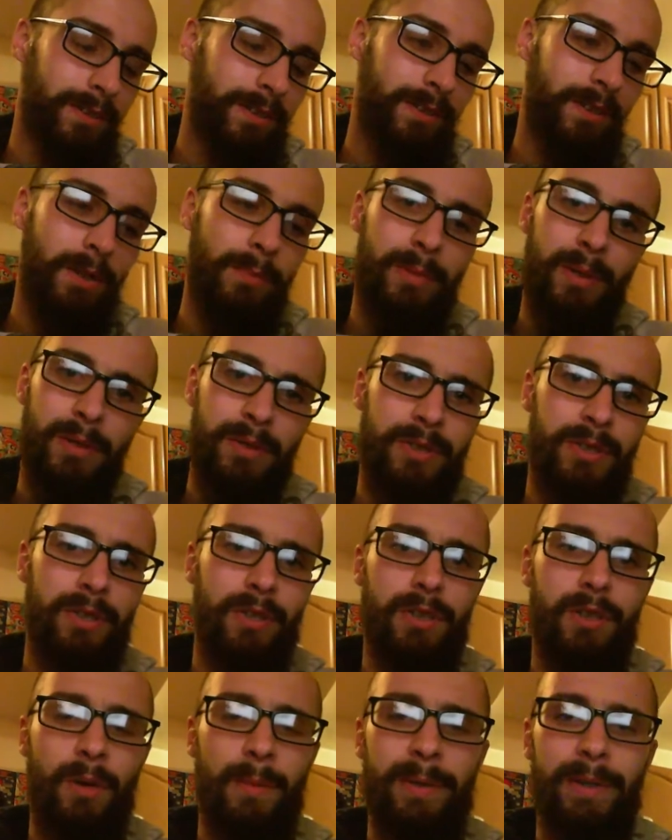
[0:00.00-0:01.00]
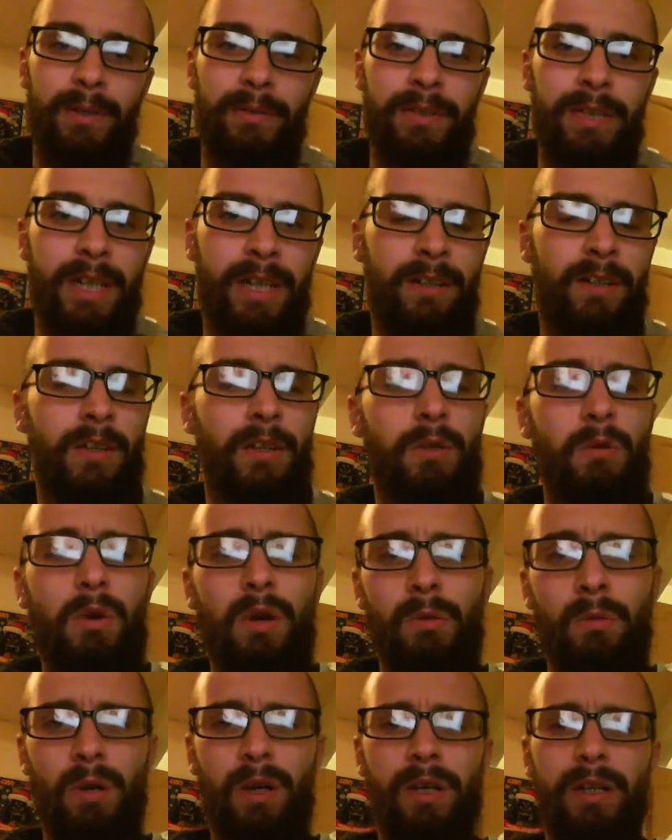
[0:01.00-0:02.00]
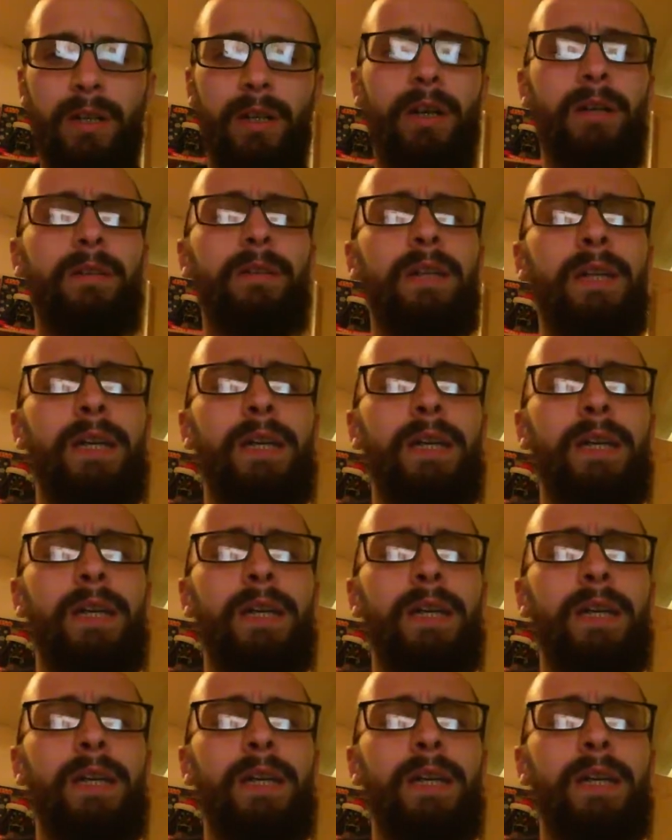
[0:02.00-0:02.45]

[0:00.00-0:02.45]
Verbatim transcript: I posted a comment on there like quite a while ago,